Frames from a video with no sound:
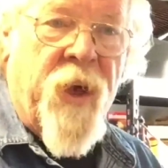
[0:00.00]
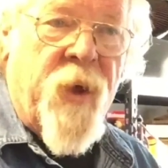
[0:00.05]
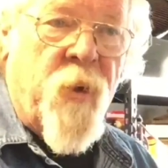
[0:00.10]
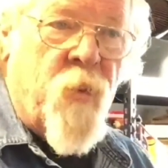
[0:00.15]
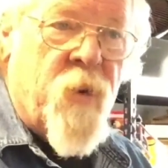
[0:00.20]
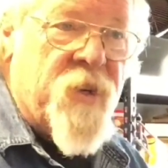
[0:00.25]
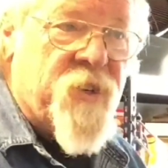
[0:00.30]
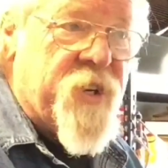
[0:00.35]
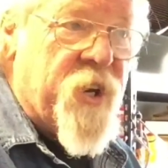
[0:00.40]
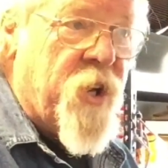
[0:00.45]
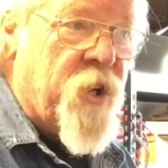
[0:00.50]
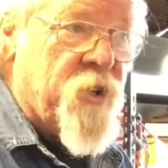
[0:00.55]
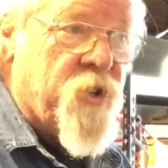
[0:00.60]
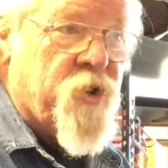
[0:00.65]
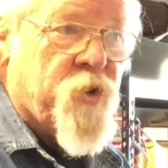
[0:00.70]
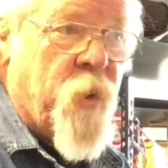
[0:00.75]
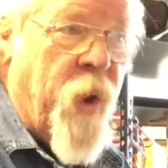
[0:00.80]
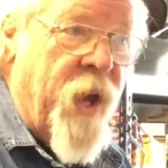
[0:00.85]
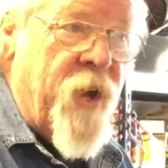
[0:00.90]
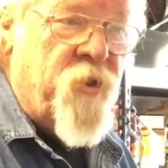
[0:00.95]
thing was it could
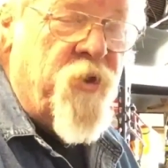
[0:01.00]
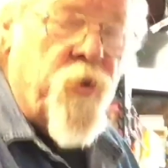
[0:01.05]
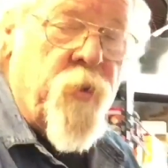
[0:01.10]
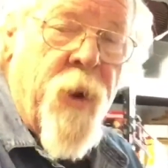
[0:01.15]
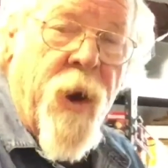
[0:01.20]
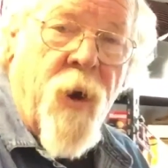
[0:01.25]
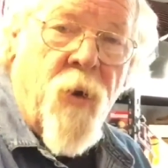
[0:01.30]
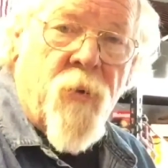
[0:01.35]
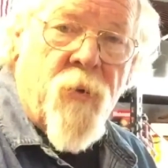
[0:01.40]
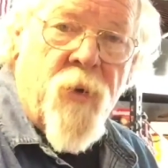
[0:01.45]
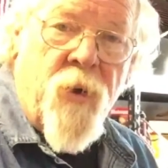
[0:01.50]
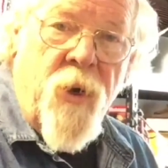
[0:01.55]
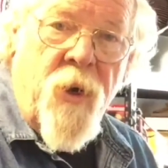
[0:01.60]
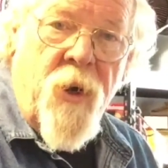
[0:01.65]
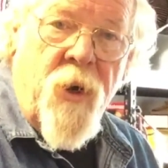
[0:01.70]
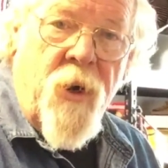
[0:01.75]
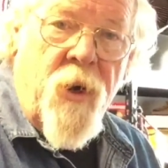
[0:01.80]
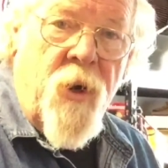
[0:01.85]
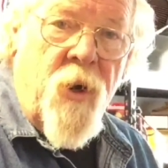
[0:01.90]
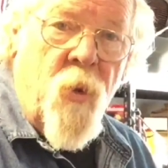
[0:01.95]
strand you out
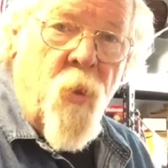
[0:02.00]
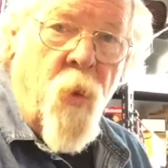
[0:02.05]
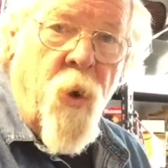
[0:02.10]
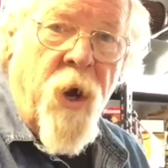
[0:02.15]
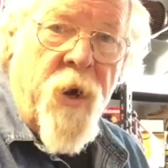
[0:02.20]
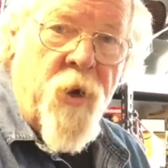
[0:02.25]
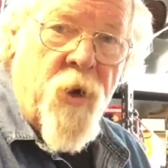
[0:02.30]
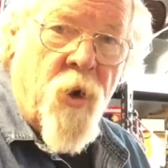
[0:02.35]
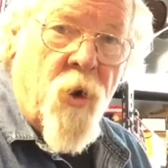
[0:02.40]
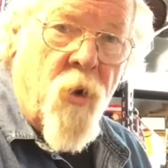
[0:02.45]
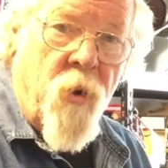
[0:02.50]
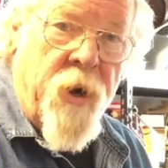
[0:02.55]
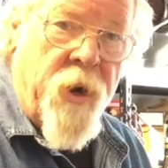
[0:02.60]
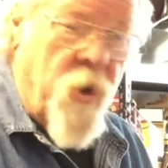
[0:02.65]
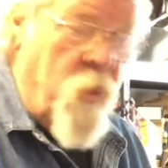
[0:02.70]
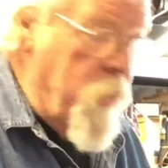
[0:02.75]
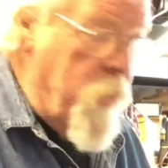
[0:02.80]
while you're going